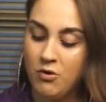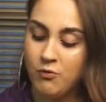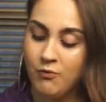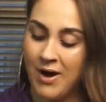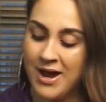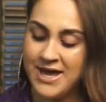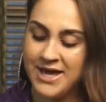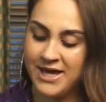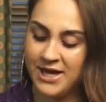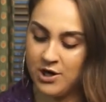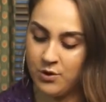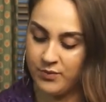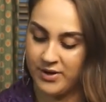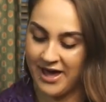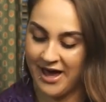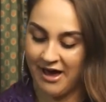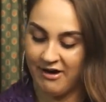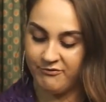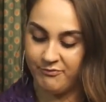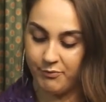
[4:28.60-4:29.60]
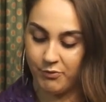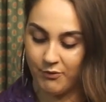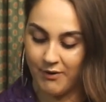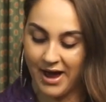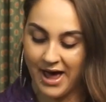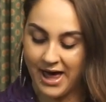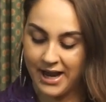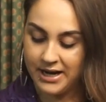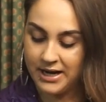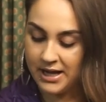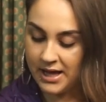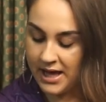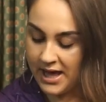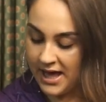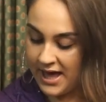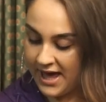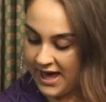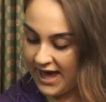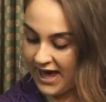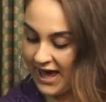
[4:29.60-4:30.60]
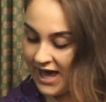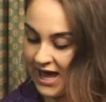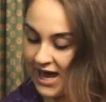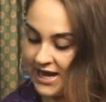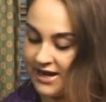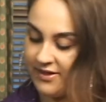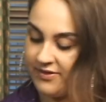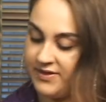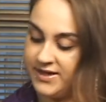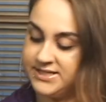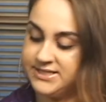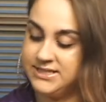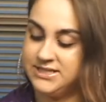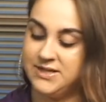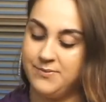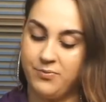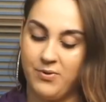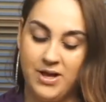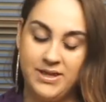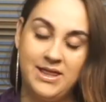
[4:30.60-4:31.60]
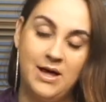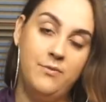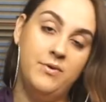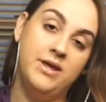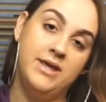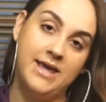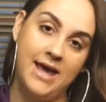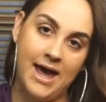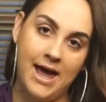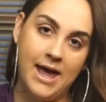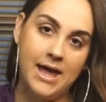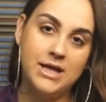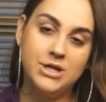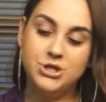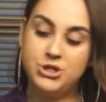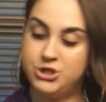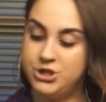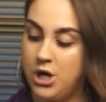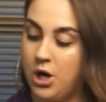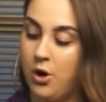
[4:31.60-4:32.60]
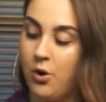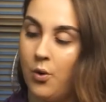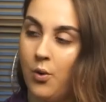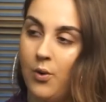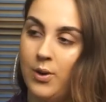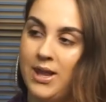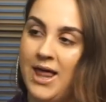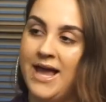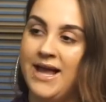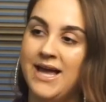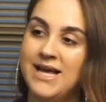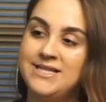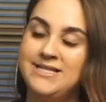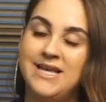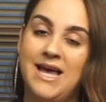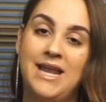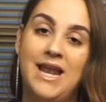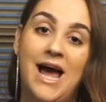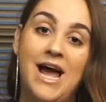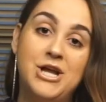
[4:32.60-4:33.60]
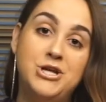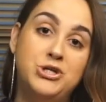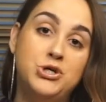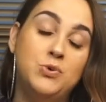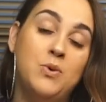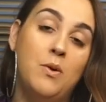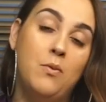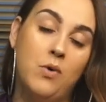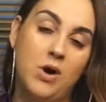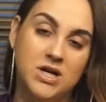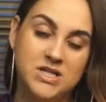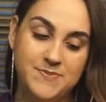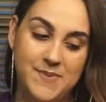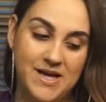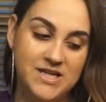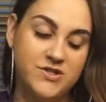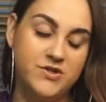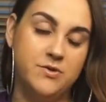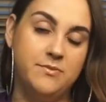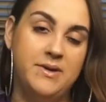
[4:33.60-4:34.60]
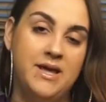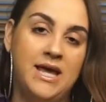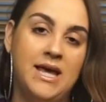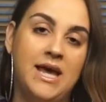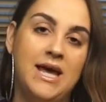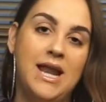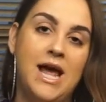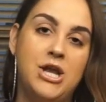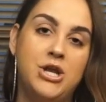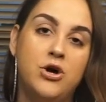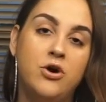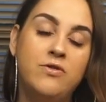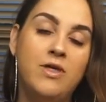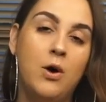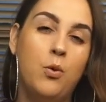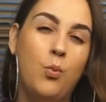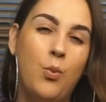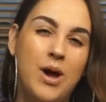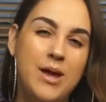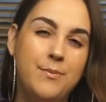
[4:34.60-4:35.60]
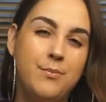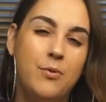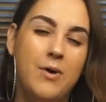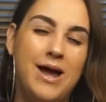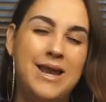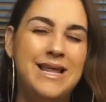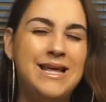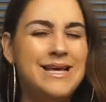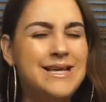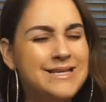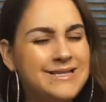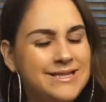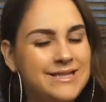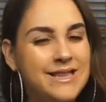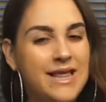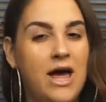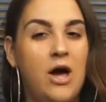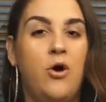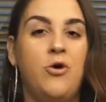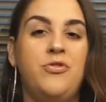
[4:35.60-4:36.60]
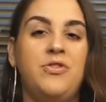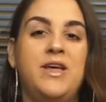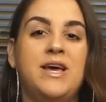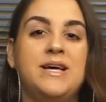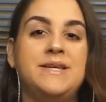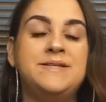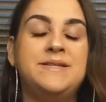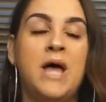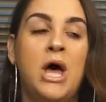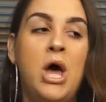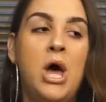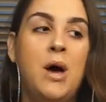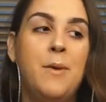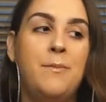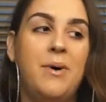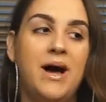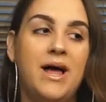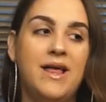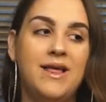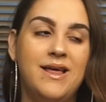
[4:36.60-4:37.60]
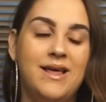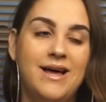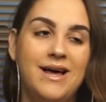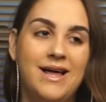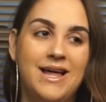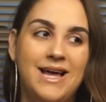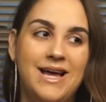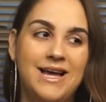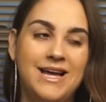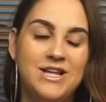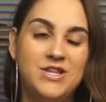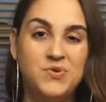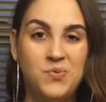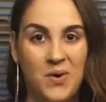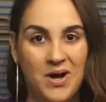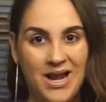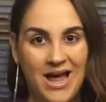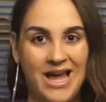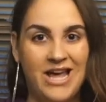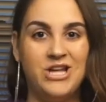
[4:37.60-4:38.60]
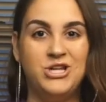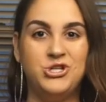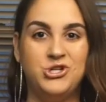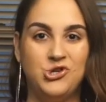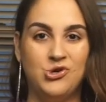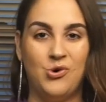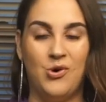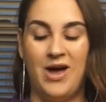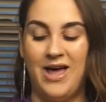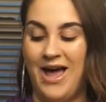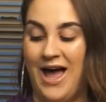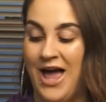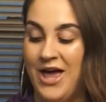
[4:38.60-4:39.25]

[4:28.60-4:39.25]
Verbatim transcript: Right here we have bread and this is the bread that we get. So like I said, I do what works best for me and I know that white bread isn't the healthiest, but it's what I enjoy.